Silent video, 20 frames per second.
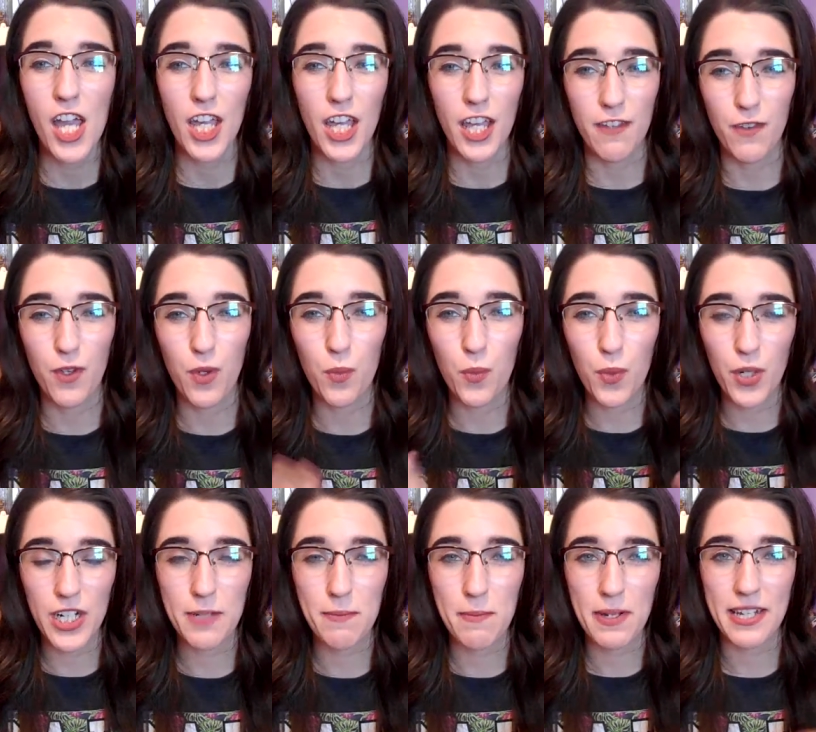If you're
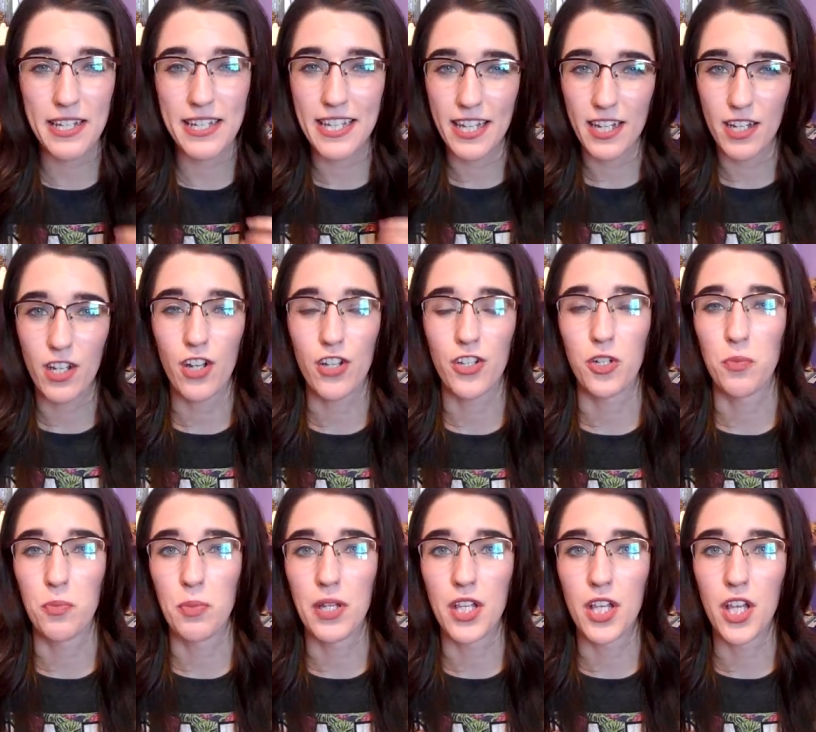worried about it getting on your
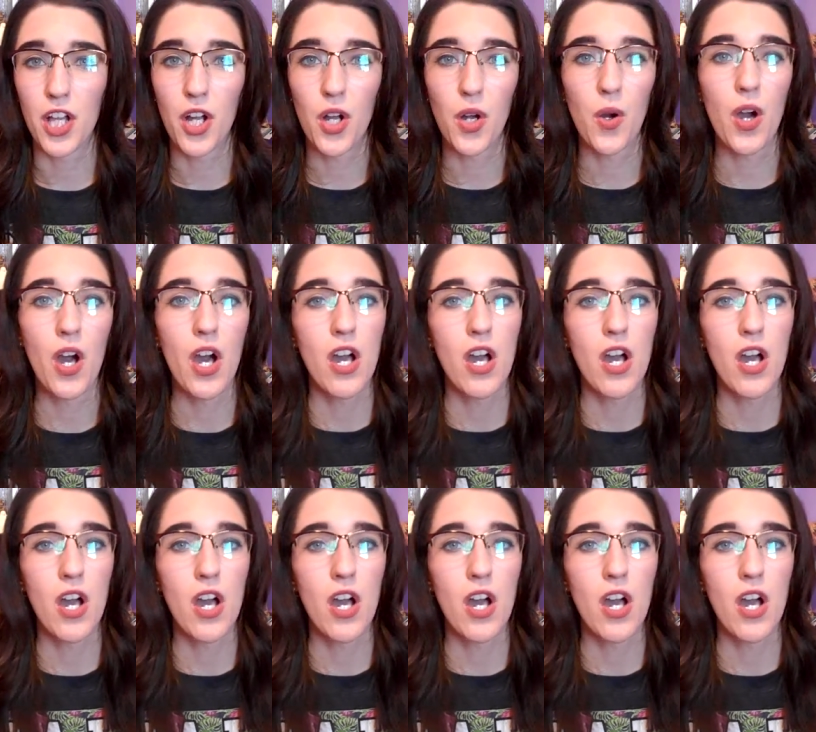pillow,